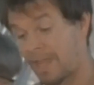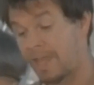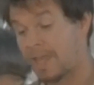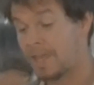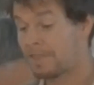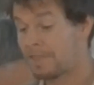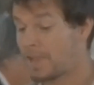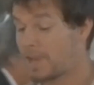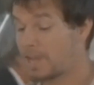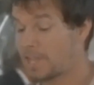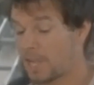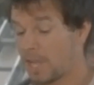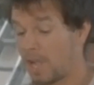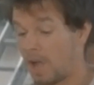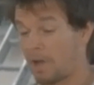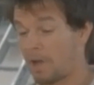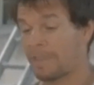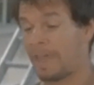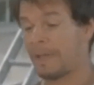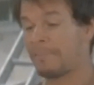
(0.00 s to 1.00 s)
You know... There you
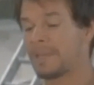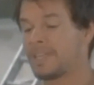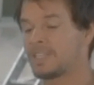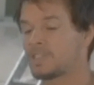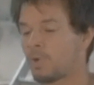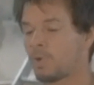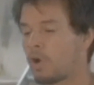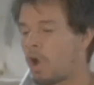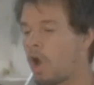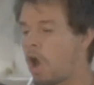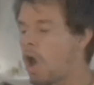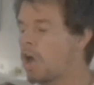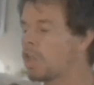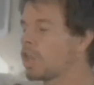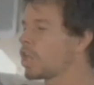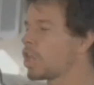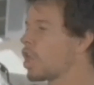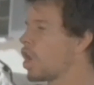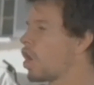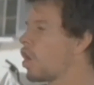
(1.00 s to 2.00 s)
go. That means we're
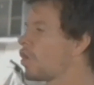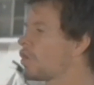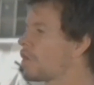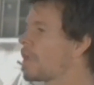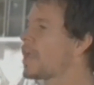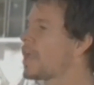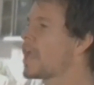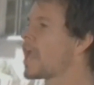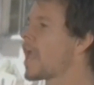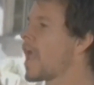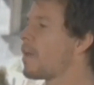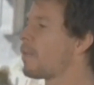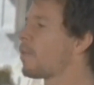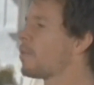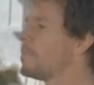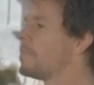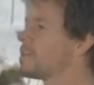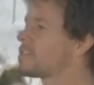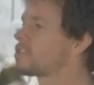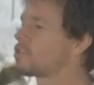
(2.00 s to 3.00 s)
all alone,
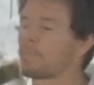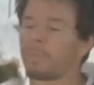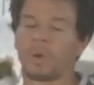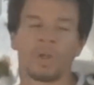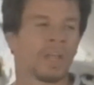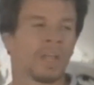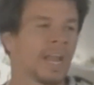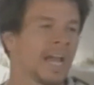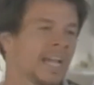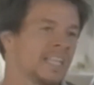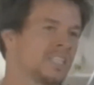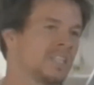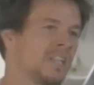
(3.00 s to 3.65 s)
and we're miserable and